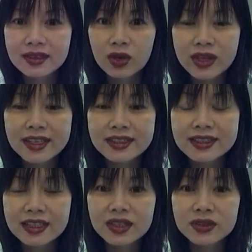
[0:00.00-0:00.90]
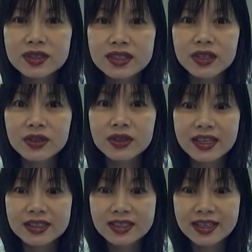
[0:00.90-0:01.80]
okay, thank you. See you guys
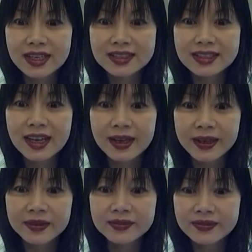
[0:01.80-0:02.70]
next time.